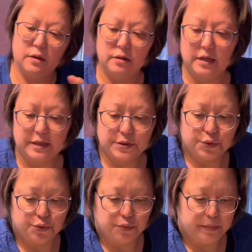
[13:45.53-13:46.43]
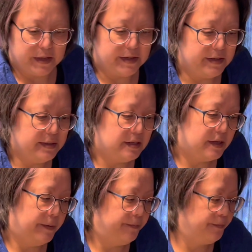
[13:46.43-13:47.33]
Nice cool beans.
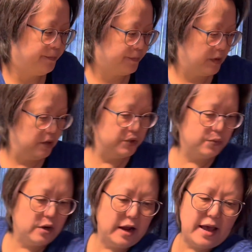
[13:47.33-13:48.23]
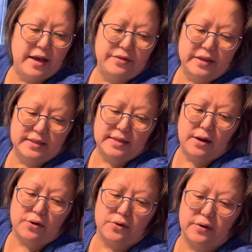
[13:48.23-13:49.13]
Here's where I add the
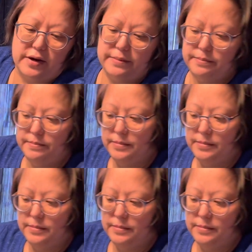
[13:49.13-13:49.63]
sour cream.